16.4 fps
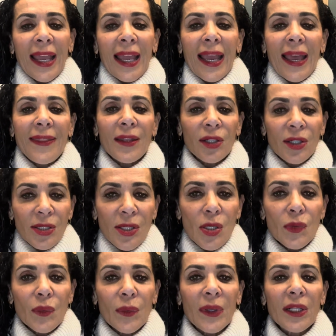And the
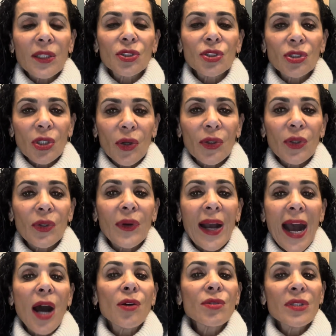nurses will show you
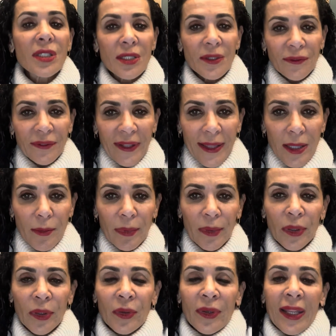how to deflate the
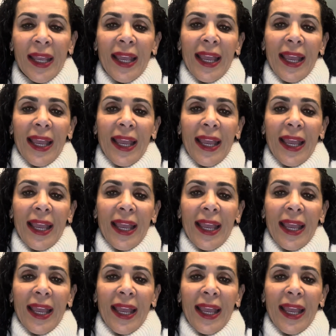balloon.